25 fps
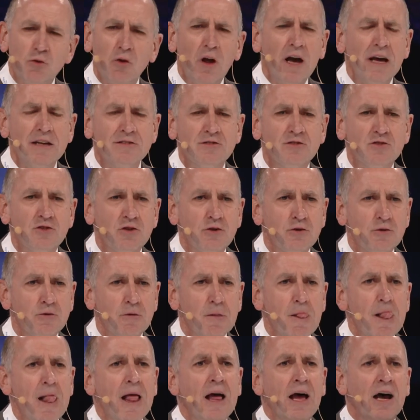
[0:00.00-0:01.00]
I had to do.
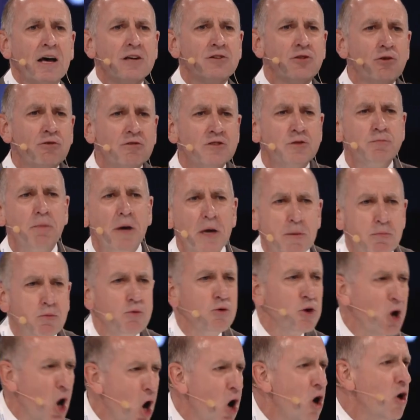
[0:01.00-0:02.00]
As long as people
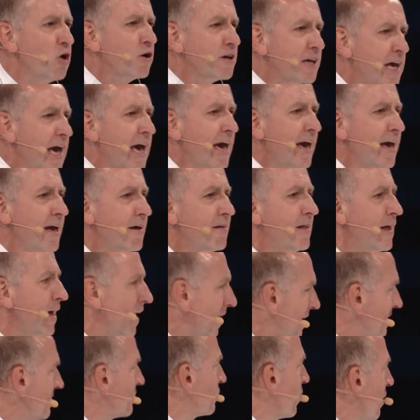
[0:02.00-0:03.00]
can't get into